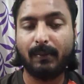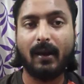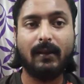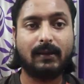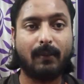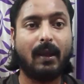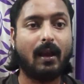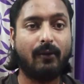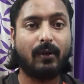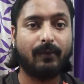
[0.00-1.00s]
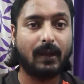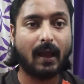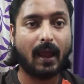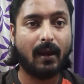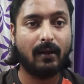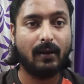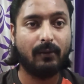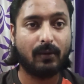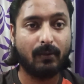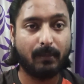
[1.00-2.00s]
pen is coming out of the hand
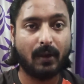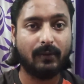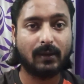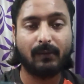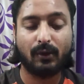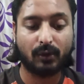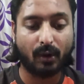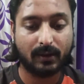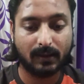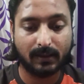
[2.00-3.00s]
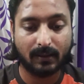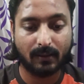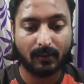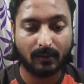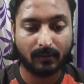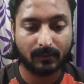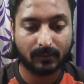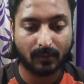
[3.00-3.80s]
because of the short no,